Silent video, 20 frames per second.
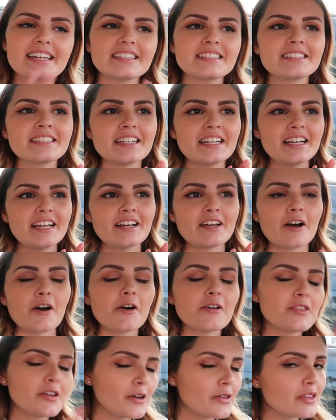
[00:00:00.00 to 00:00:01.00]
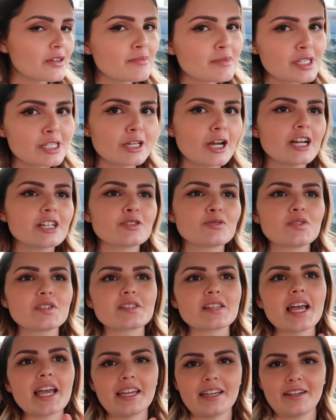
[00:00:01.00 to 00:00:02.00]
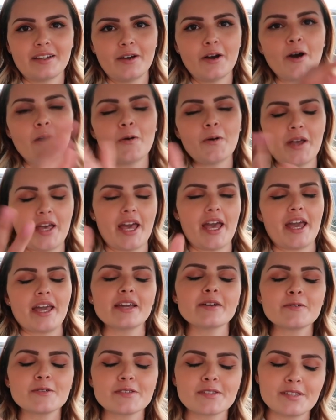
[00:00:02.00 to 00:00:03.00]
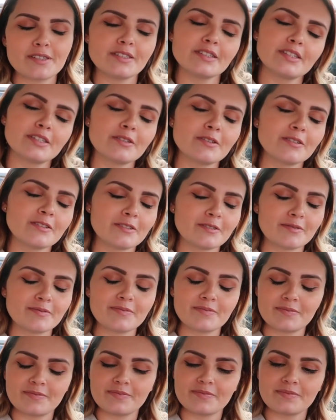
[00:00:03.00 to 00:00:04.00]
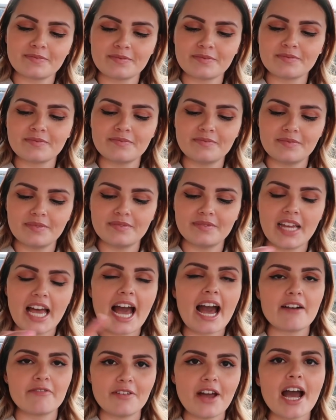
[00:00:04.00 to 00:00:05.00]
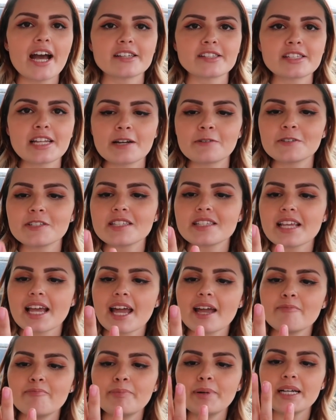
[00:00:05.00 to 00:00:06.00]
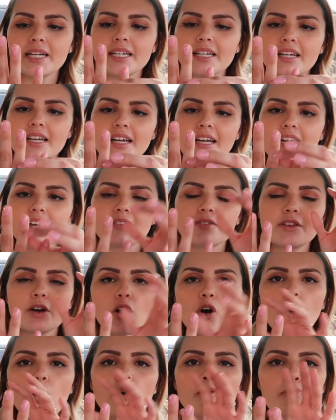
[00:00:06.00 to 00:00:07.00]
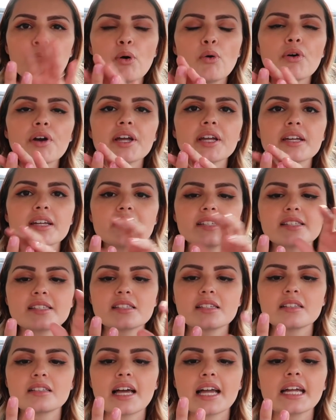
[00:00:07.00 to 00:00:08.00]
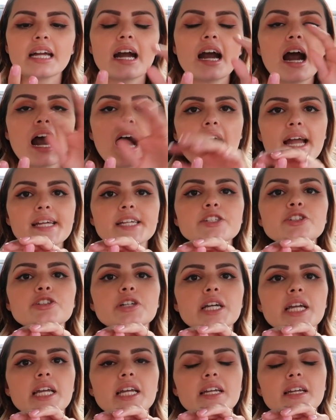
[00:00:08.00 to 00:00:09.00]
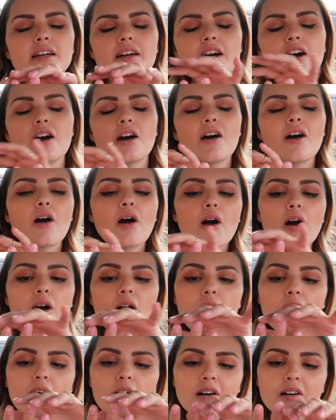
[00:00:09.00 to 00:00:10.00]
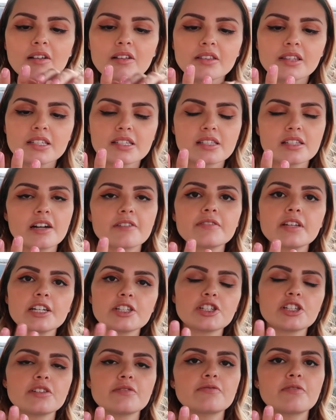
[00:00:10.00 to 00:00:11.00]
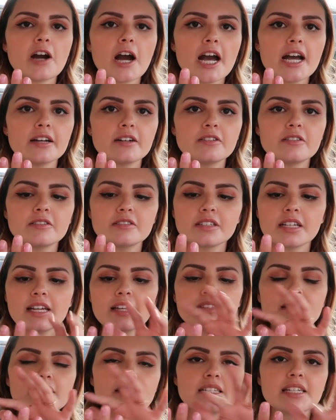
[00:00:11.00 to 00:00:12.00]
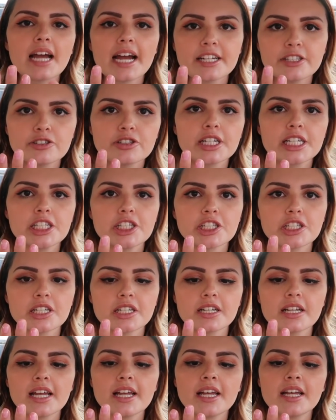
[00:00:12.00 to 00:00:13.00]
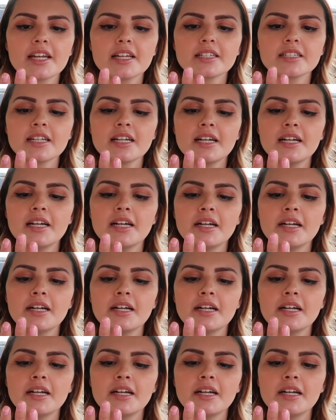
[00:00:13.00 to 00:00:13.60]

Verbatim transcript: and Although the massage was like, okay, it was a little half-assed, I would say, but the whole point is to like hydrate all the stuff that she filed and the dehydration and